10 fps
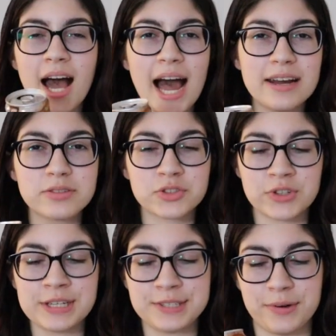I don't
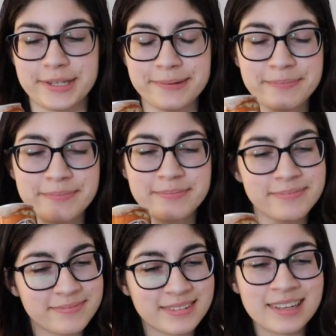drink soda.
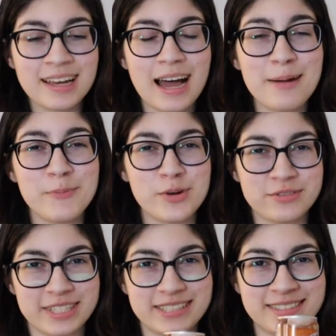I'm
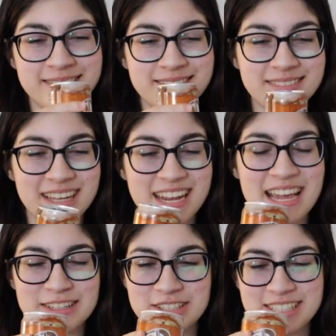nervous and
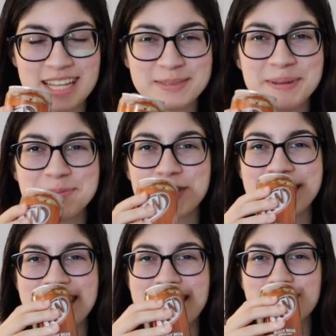anxious. That's why I'm
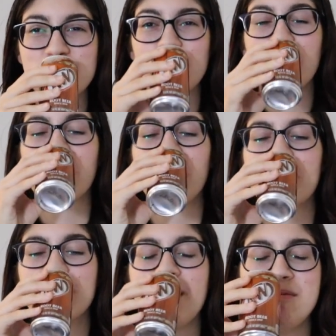drinking it.
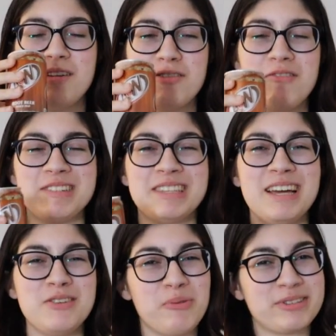I'm not nervous. I
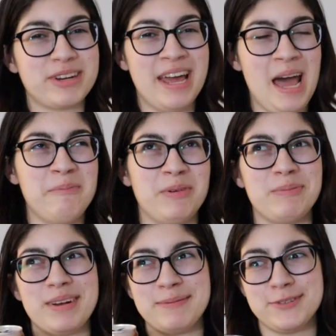know what's going to happen,
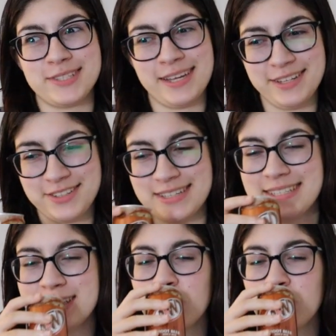but I'm just anxious.